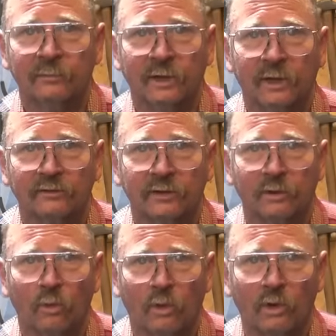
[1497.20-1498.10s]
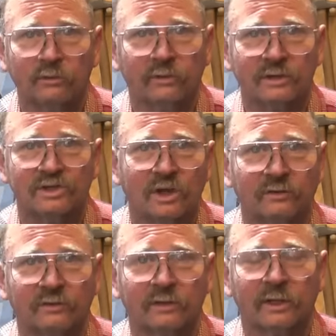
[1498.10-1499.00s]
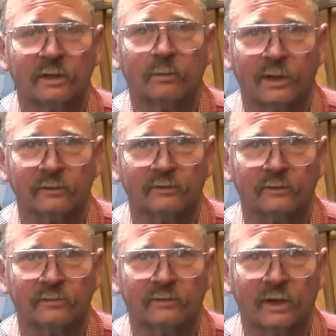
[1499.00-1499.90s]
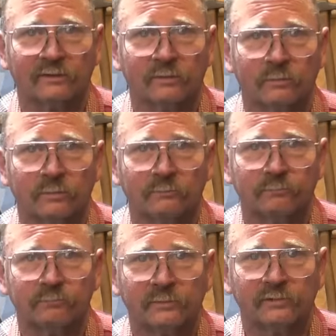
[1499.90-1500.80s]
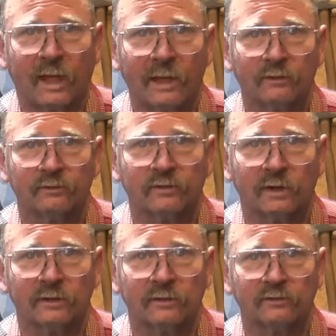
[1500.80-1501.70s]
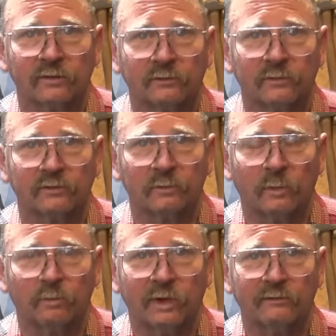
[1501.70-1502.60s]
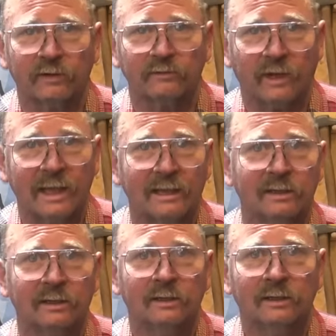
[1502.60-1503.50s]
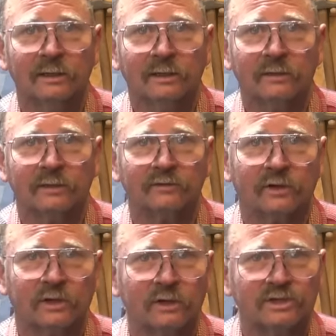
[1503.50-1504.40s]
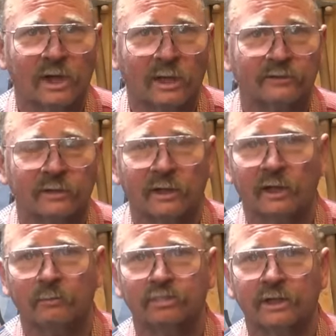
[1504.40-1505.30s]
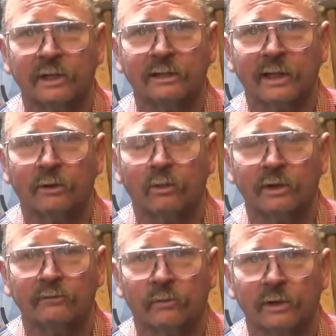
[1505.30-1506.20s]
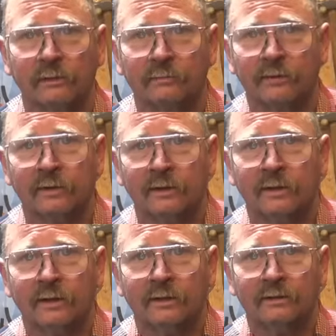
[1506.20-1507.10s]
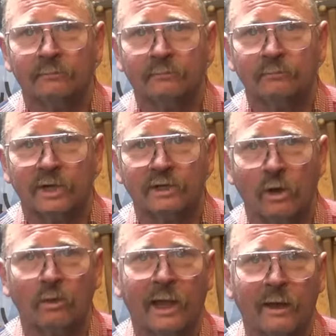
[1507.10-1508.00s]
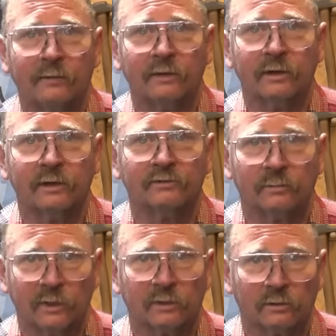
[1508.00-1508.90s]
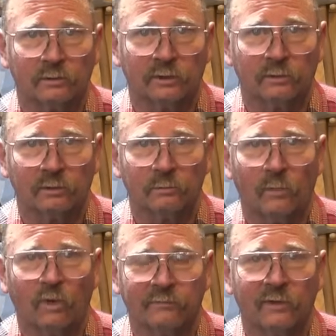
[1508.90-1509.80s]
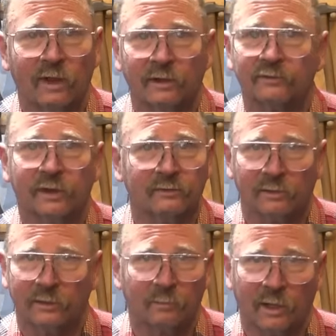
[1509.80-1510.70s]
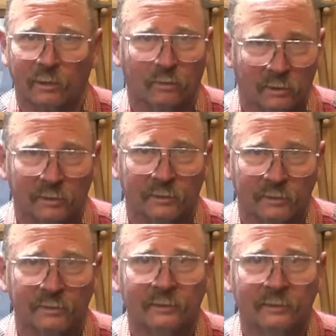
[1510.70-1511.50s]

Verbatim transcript: because it erodes it just a little bit. So if you've got some scale stuck to the surface from a previous heat, there's a good chance it'll help clean that away for you. But don't count on it as a miracle cure. More flux isn't going to make it weld.